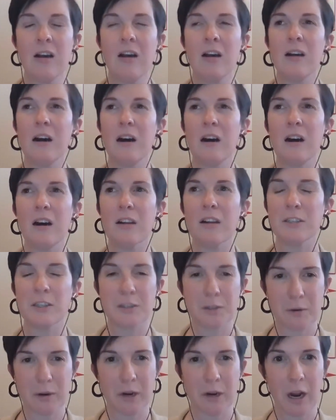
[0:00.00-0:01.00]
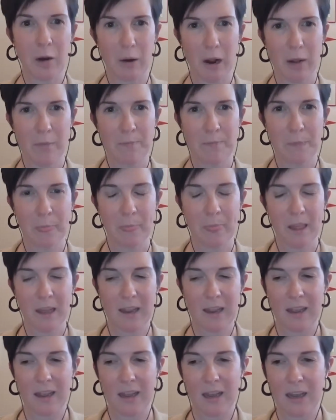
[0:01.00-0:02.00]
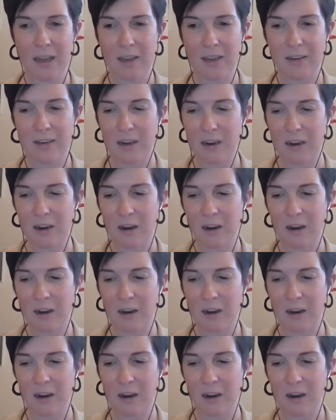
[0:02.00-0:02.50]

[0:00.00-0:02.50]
to do a co-op, and